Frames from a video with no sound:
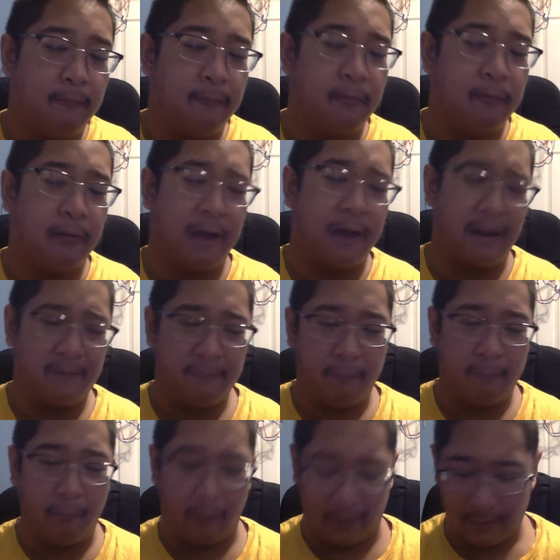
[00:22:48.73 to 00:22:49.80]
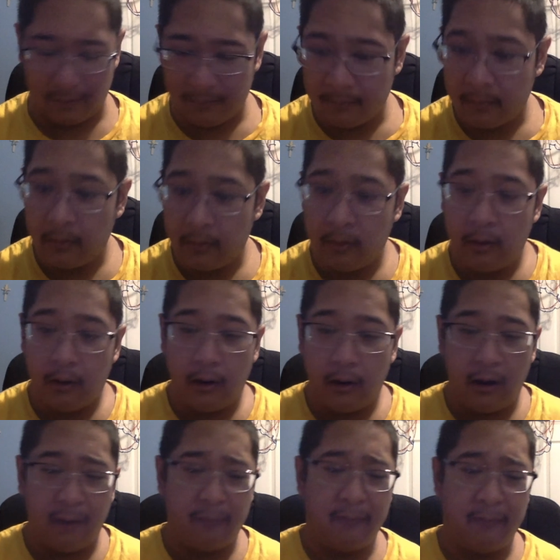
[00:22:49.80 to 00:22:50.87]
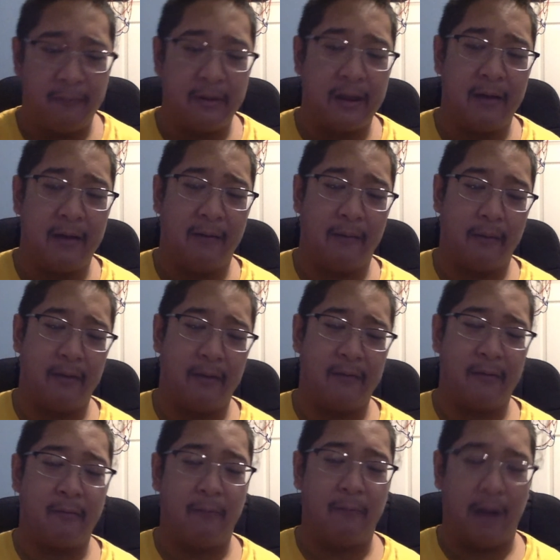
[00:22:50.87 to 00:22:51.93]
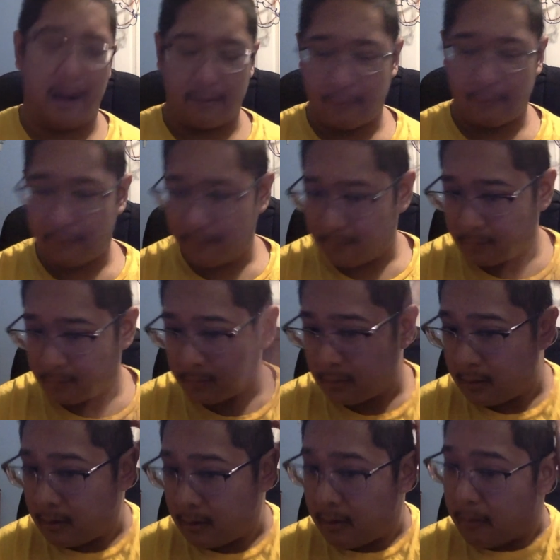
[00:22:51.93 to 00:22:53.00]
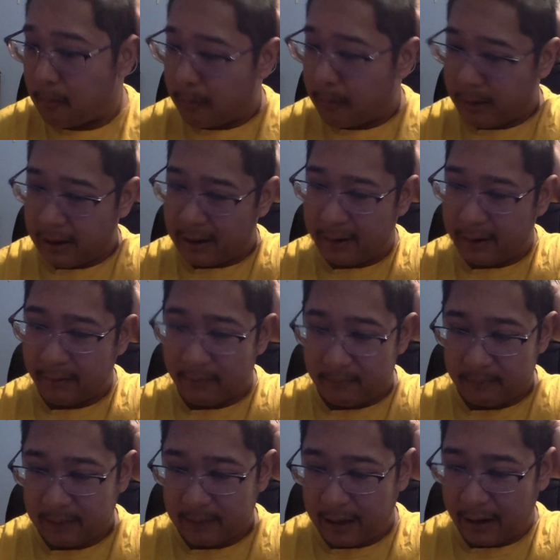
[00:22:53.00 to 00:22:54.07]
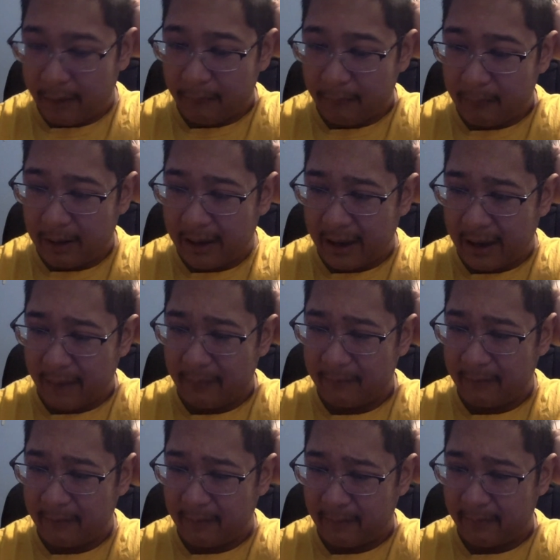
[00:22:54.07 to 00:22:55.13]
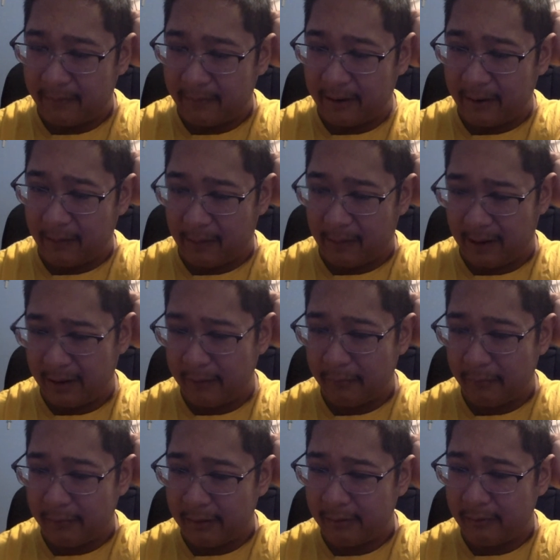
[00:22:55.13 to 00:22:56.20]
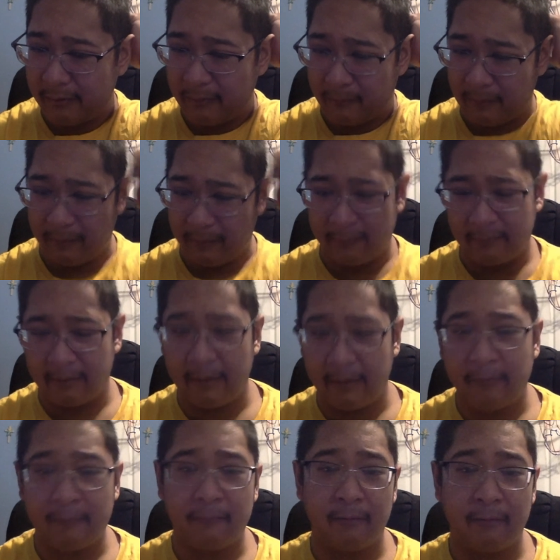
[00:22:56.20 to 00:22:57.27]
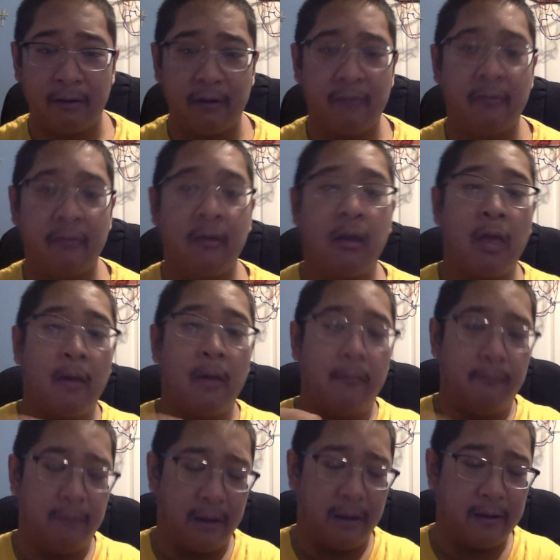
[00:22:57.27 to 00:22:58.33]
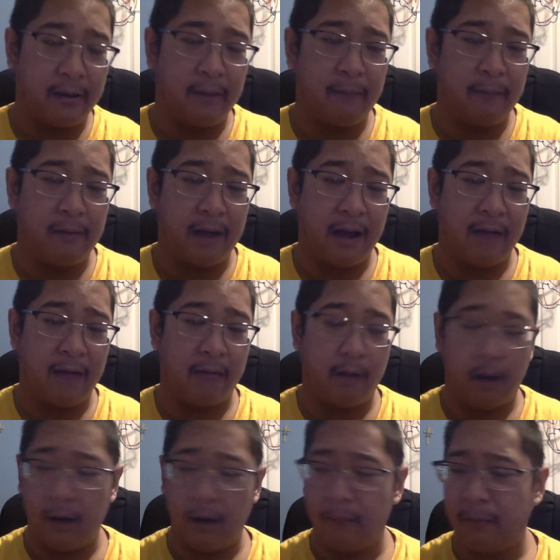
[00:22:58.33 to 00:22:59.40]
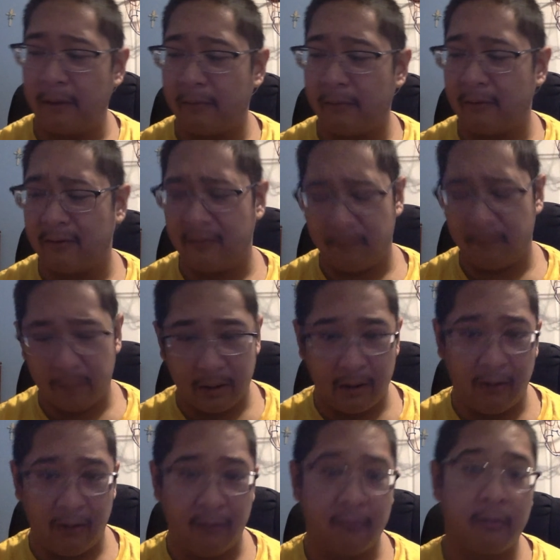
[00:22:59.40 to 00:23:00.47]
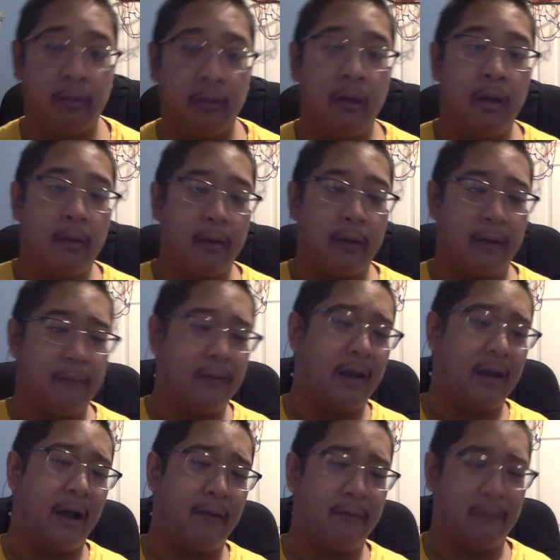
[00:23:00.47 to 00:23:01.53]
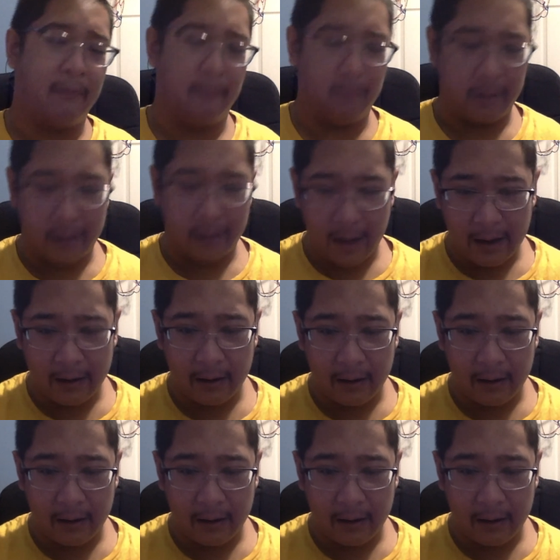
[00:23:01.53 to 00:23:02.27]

3 and 4 of the video you just watched, because that is my game development cycle. I usually do a presentation first, then give you guys updates on the build, give you guys new mechanic